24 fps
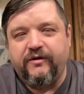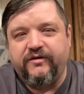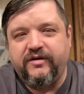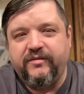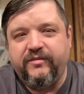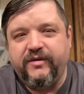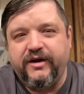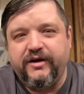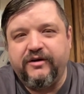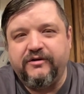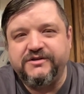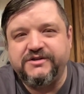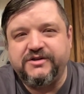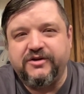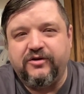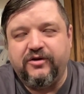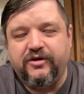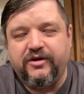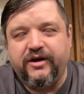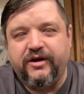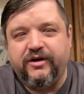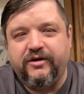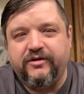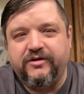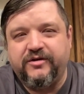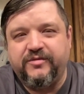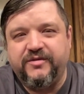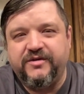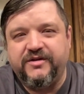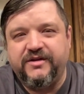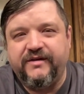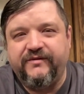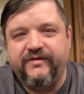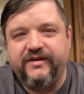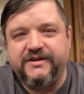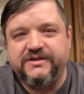If somebody goes to look at your
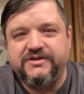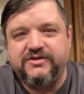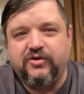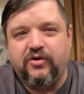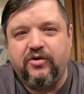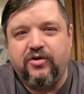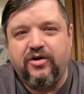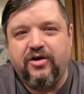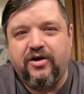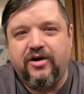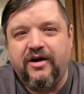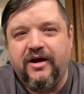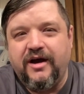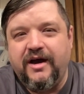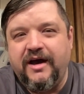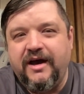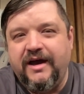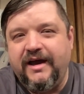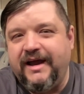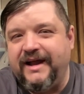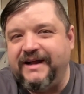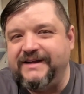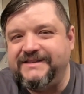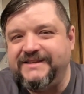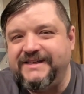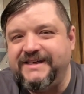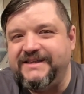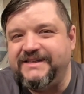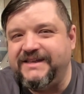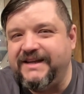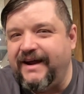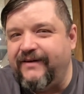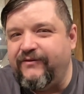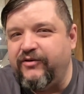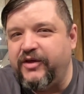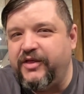specific store and sees
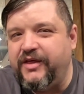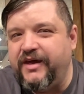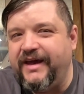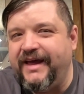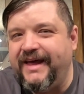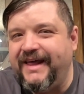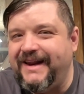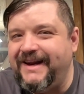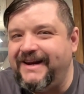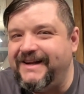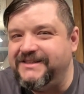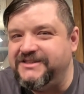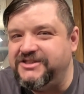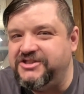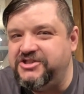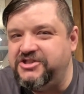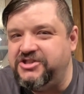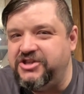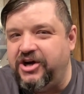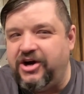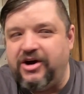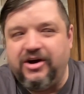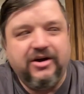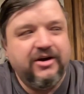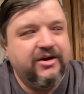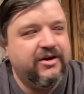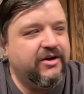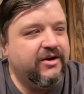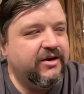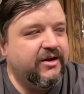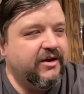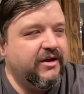that everything in it is junk,